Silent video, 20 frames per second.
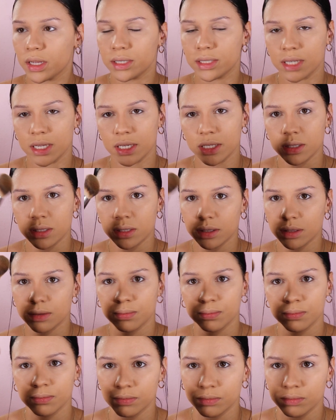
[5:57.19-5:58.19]

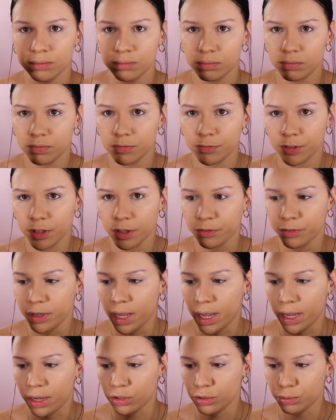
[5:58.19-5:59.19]
dense,
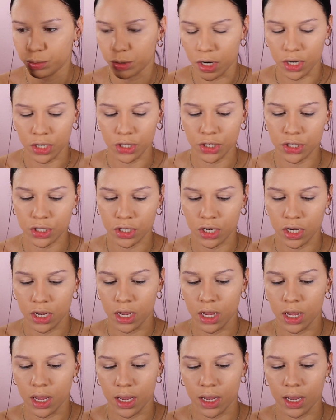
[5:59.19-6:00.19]
fluffy angled brush,
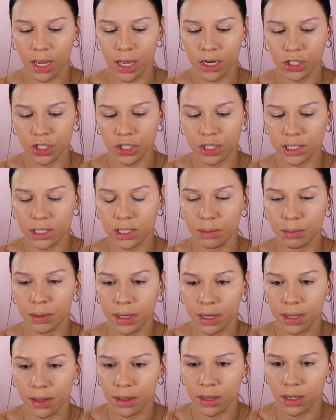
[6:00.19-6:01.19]
kind of just dip
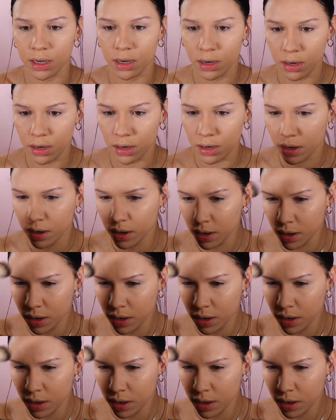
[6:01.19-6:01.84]
it in there.